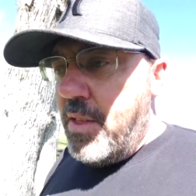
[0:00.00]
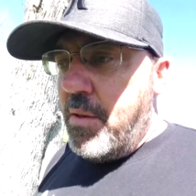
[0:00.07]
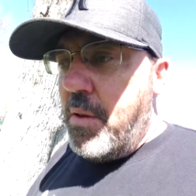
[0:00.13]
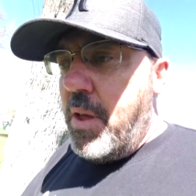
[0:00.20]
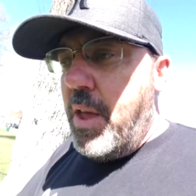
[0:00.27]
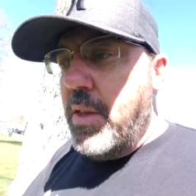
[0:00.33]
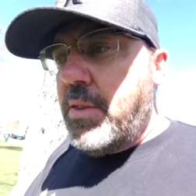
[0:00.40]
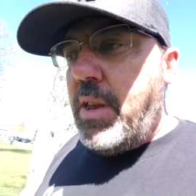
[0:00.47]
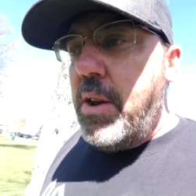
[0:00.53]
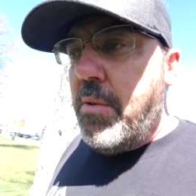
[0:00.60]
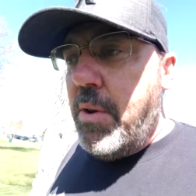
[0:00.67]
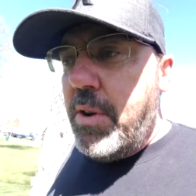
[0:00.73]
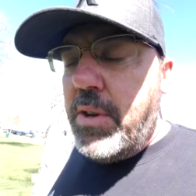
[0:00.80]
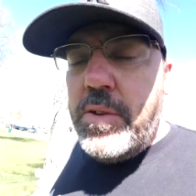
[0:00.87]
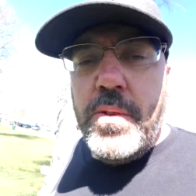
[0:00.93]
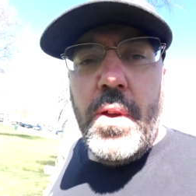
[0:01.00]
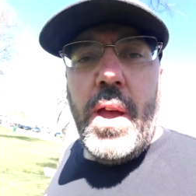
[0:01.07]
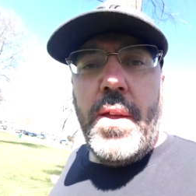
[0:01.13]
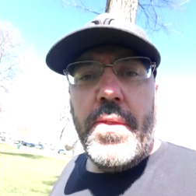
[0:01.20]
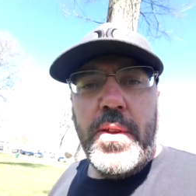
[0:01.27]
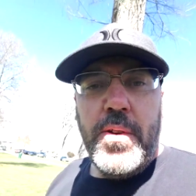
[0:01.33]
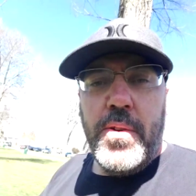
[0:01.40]
is anyone
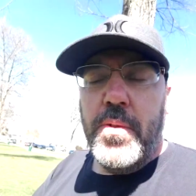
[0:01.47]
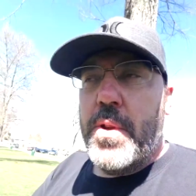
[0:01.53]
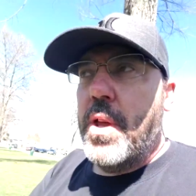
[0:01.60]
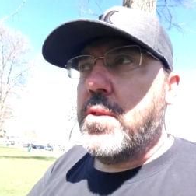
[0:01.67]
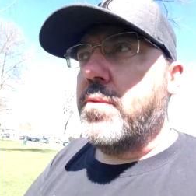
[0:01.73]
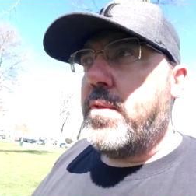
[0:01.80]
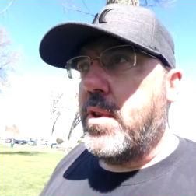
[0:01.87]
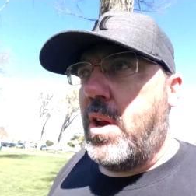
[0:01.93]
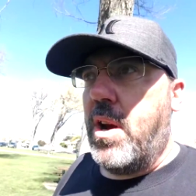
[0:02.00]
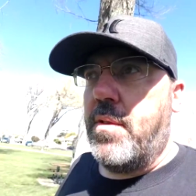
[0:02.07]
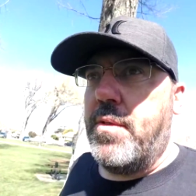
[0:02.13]
out there who does photography,